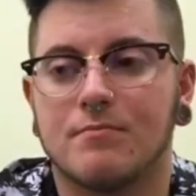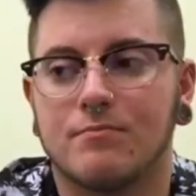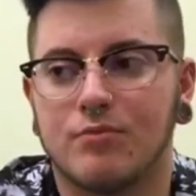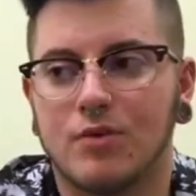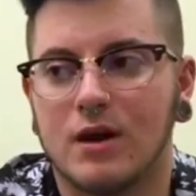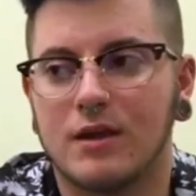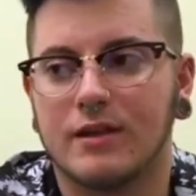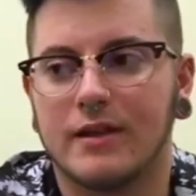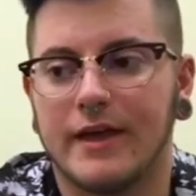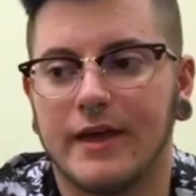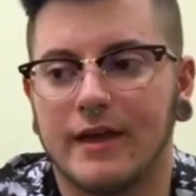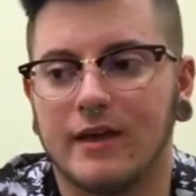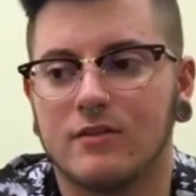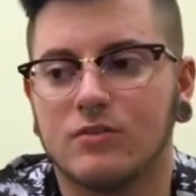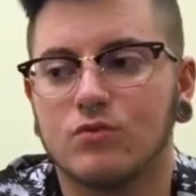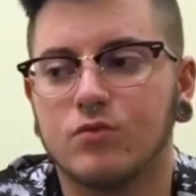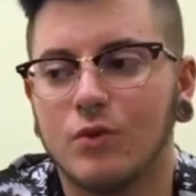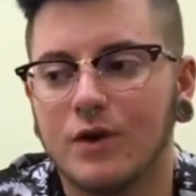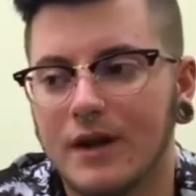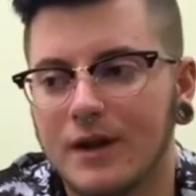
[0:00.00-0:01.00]
brought like
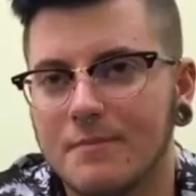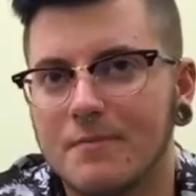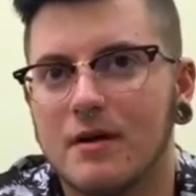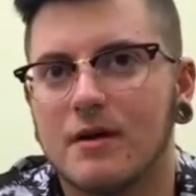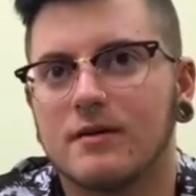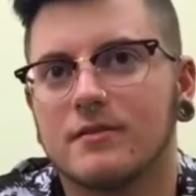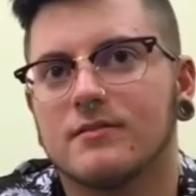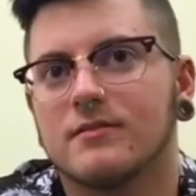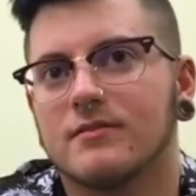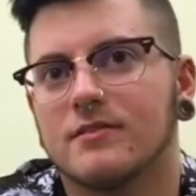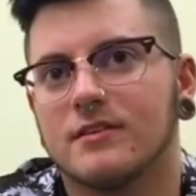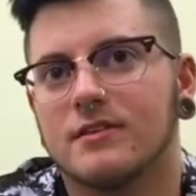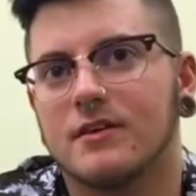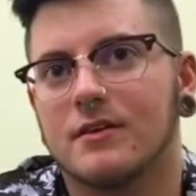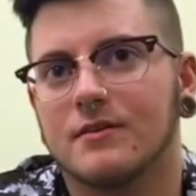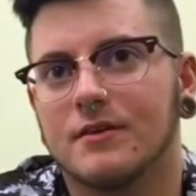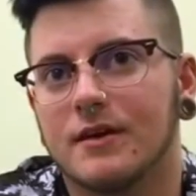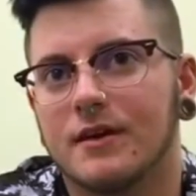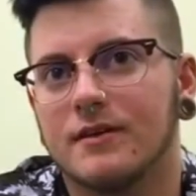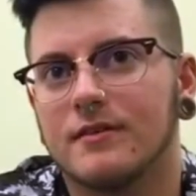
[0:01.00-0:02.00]
20 boxes of
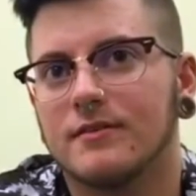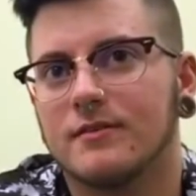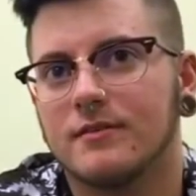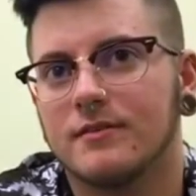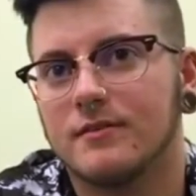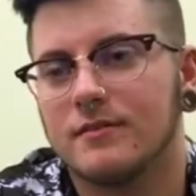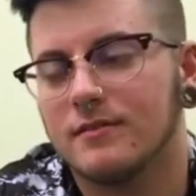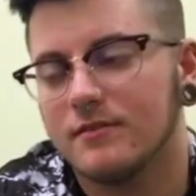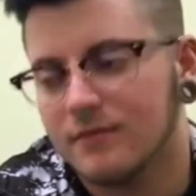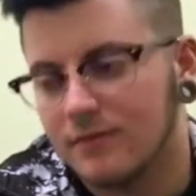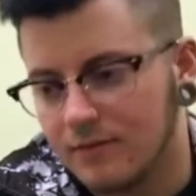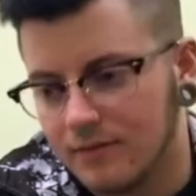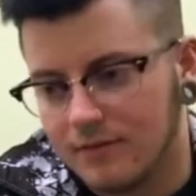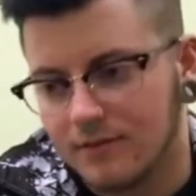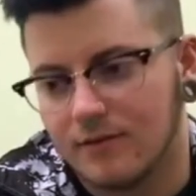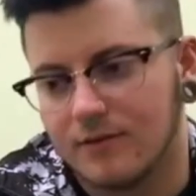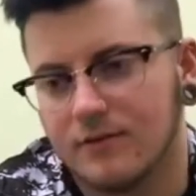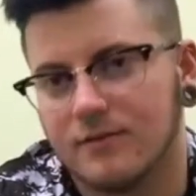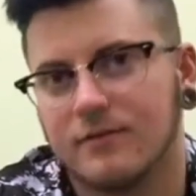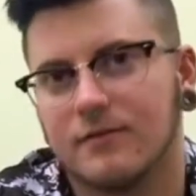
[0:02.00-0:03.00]
donuts to the
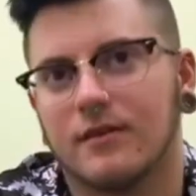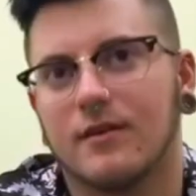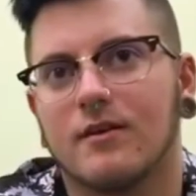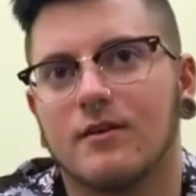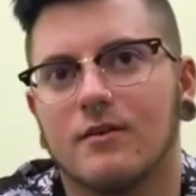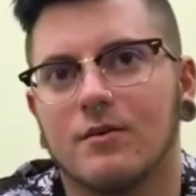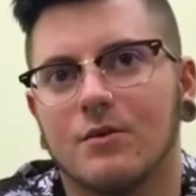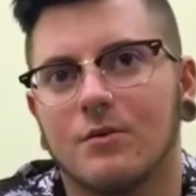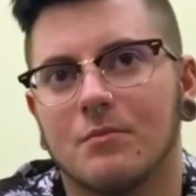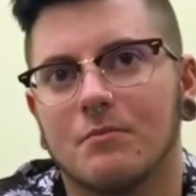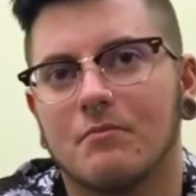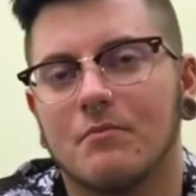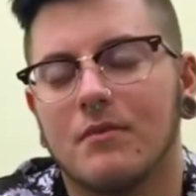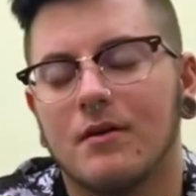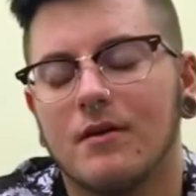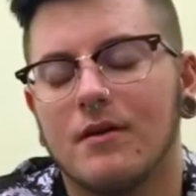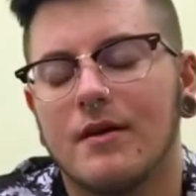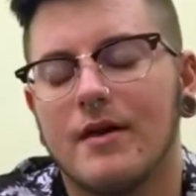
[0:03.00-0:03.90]
nursing home